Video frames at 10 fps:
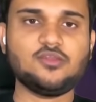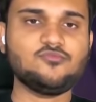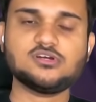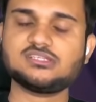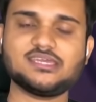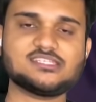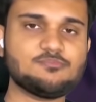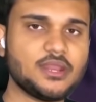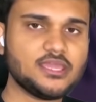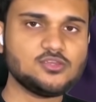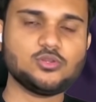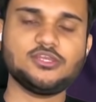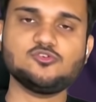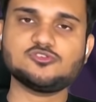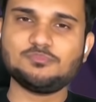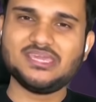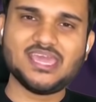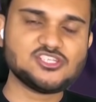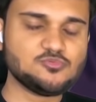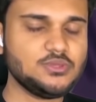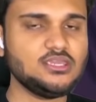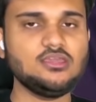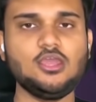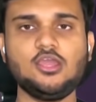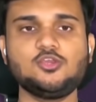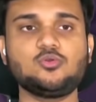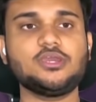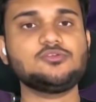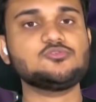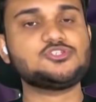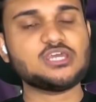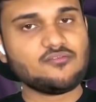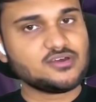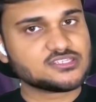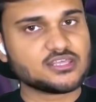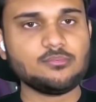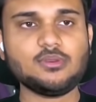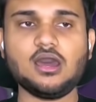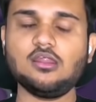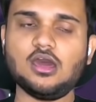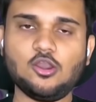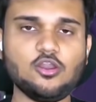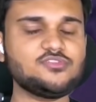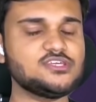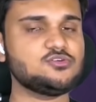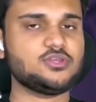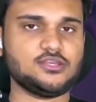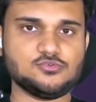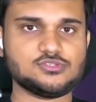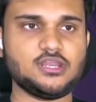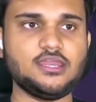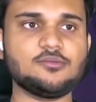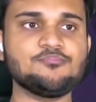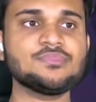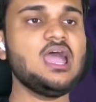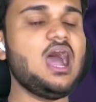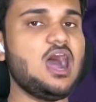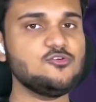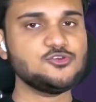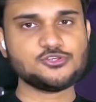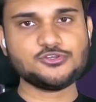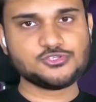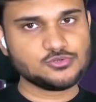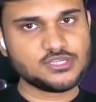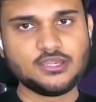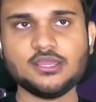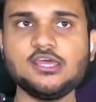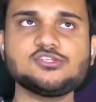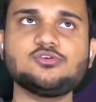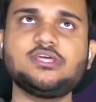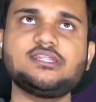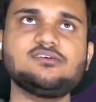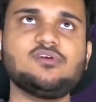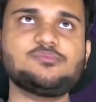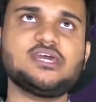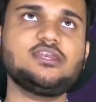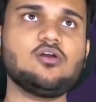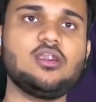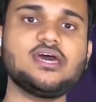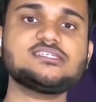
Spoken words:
frameworks like Spring. You can use PHP. You can use JavaScript. A lot of things you can use, right? How you should choose it? So there is a website called